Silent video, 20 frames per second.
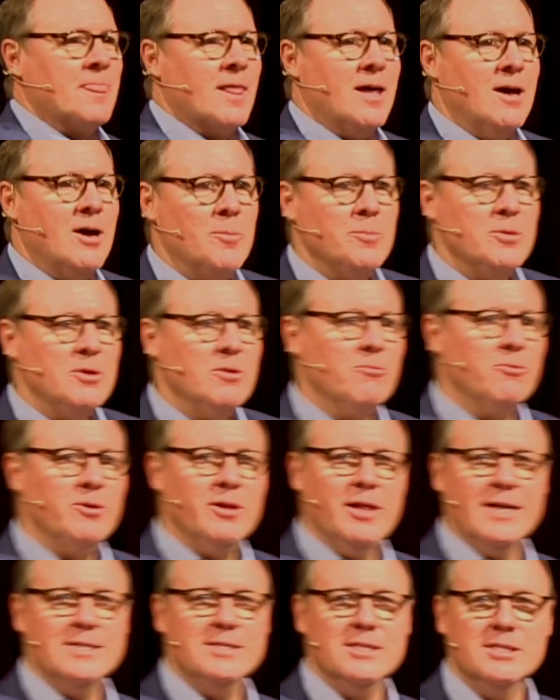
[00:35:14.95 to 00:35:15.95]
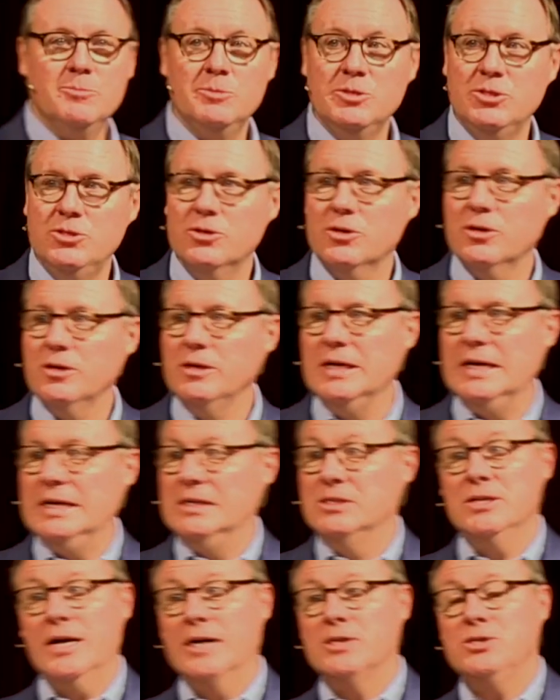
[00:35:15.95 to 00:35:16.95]
um, you didn't realize this, but you're,
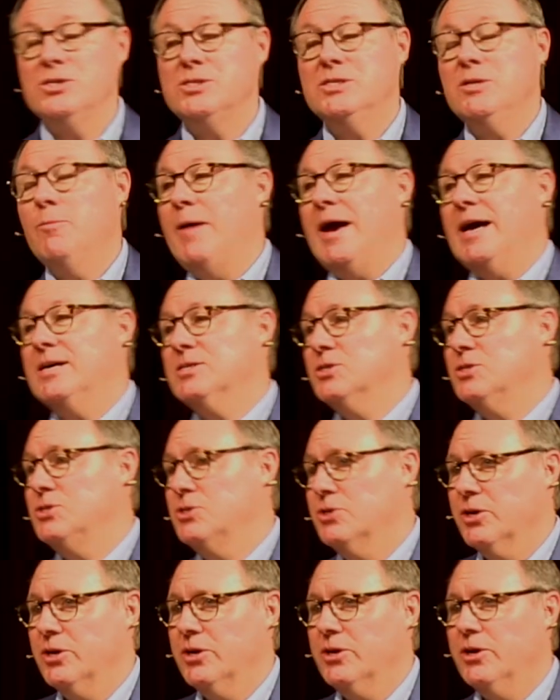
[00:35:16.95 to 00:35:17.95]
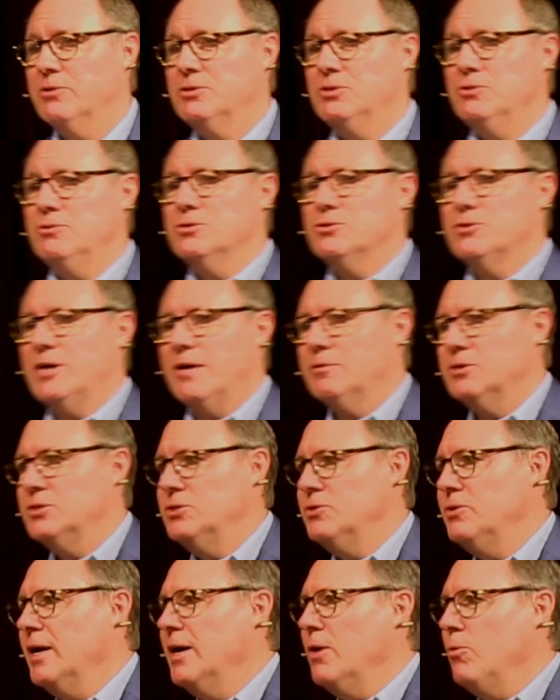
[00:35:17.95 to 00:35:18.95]
it's not just Damascus you're going to go to and travel
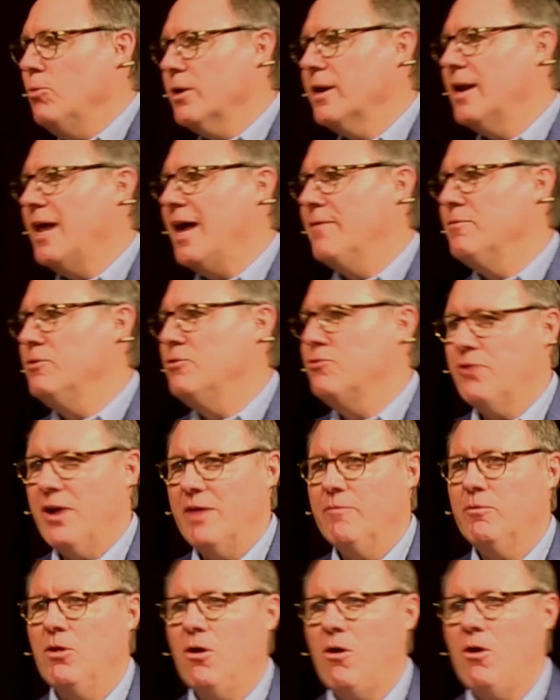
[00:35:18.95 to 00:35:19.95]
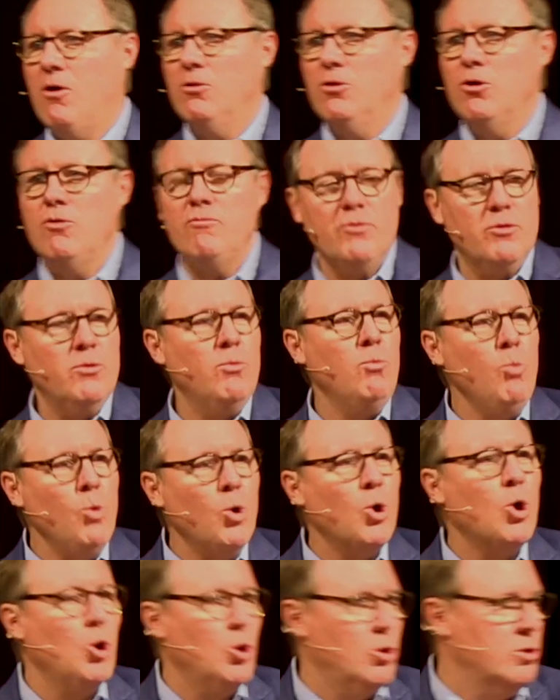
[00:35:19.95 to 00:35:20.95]
to. We're going to have you travel all over the
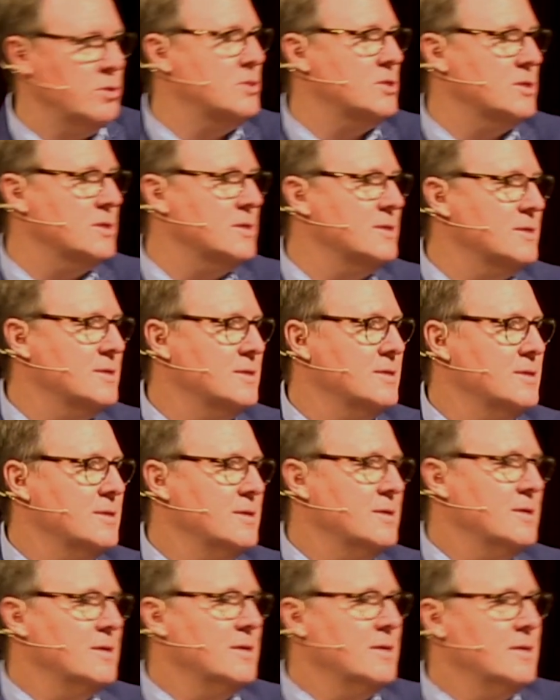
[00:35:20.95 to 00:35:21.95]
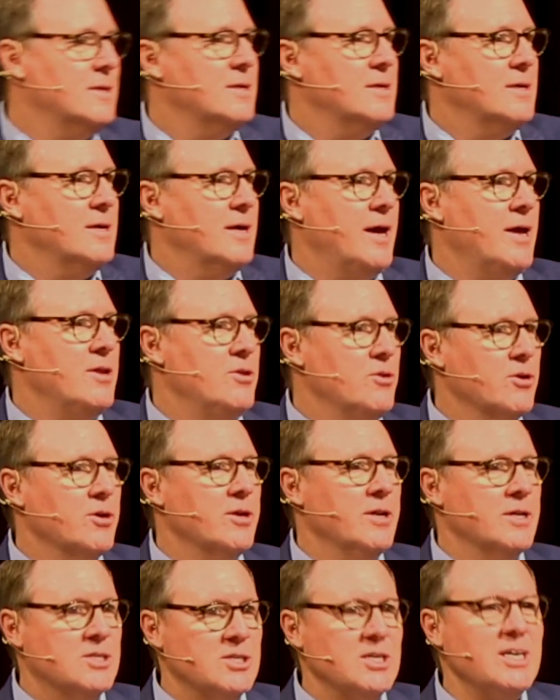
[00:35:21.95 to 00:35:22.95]
world and you're
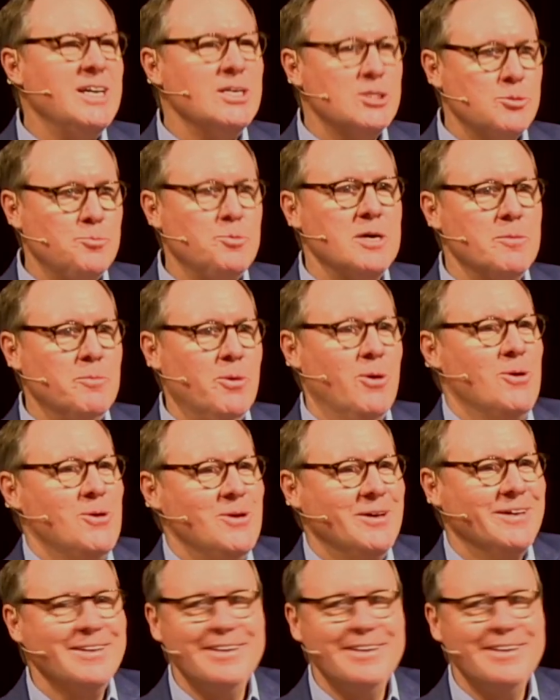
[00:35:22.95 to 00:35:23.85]
going to teach people